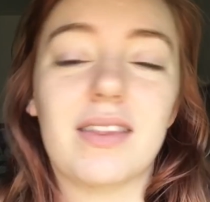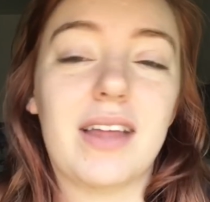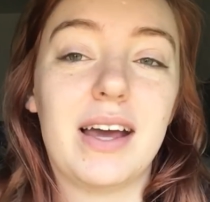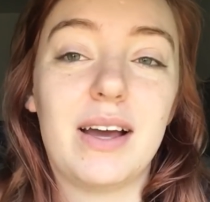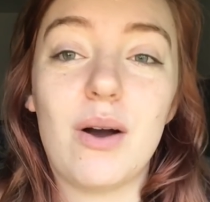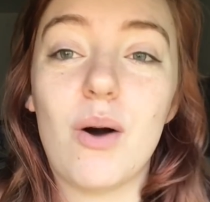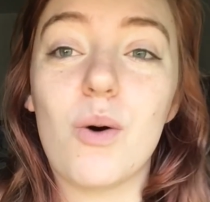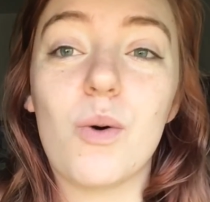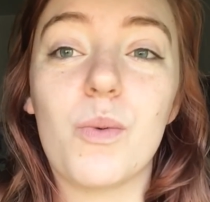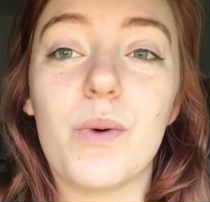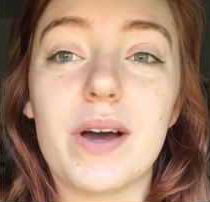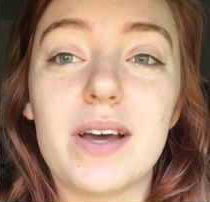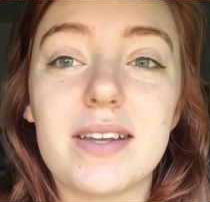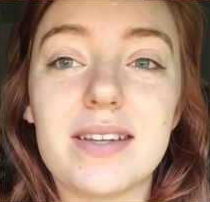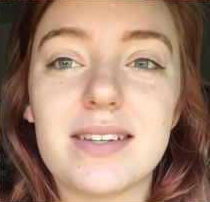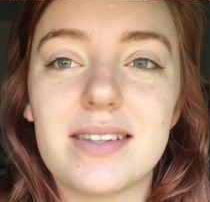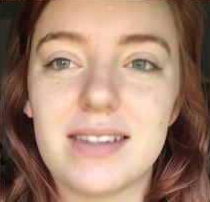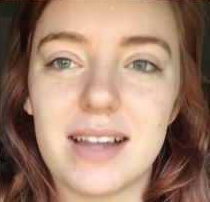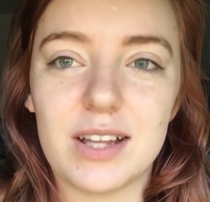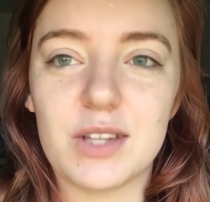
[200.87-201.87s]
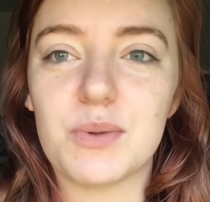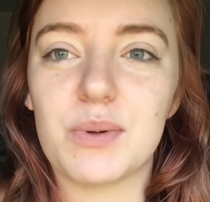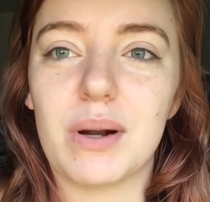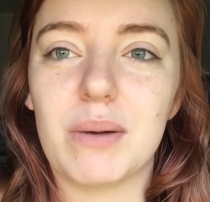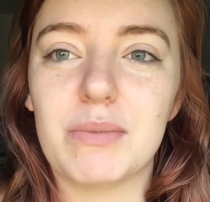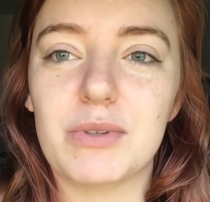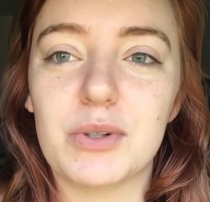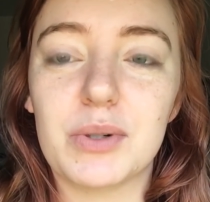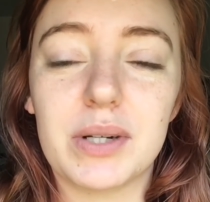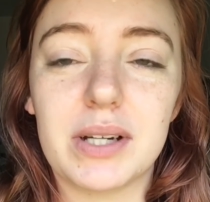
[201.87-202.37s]
like always, that's what
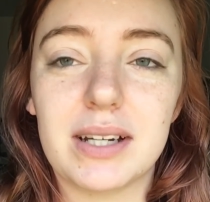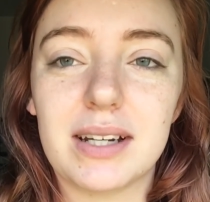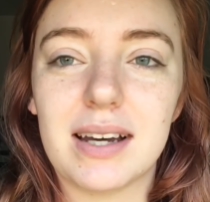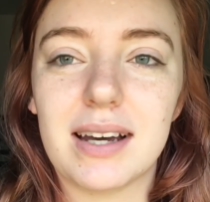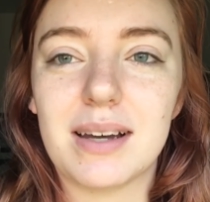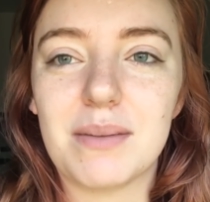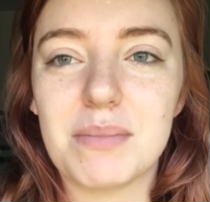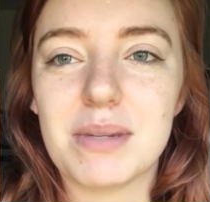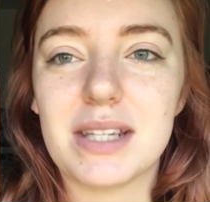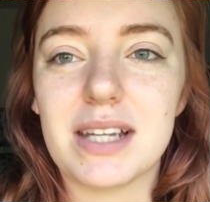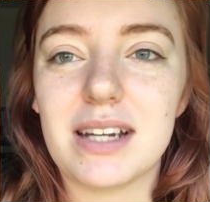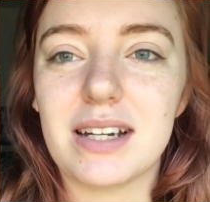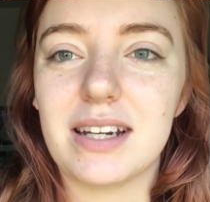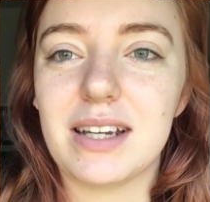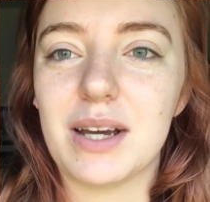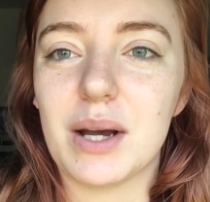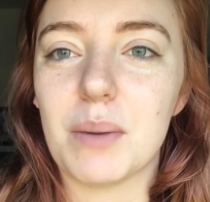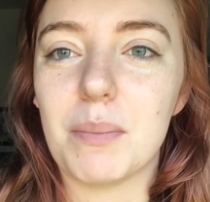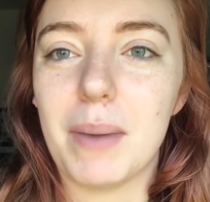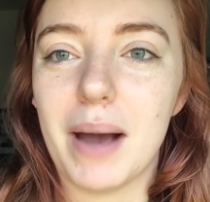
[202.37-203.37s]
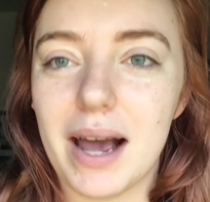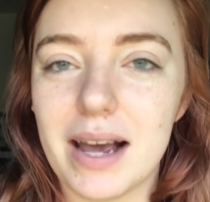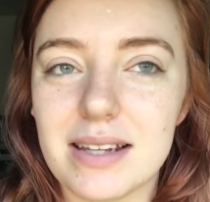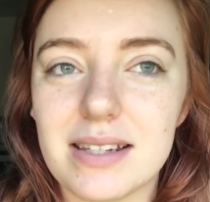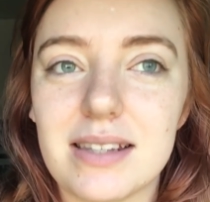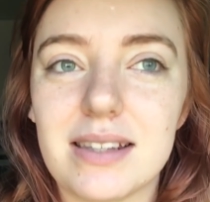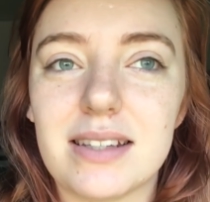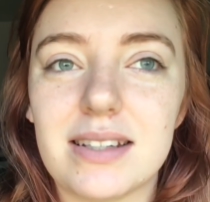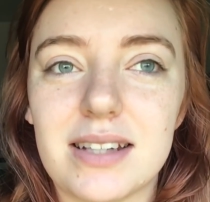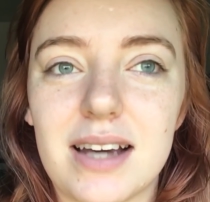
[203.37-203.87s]
I'm doing. I'm standing here
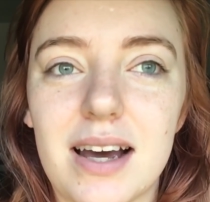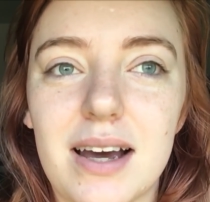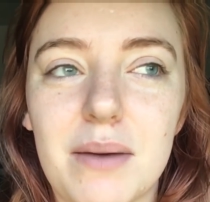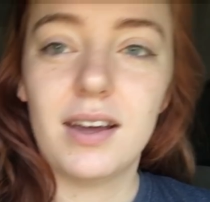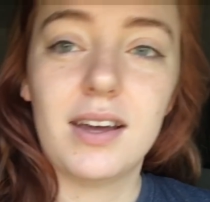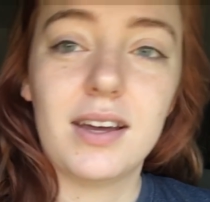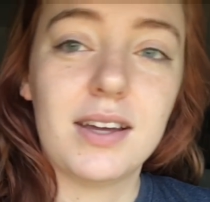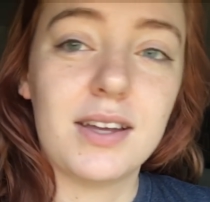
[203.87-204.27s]
passing the time.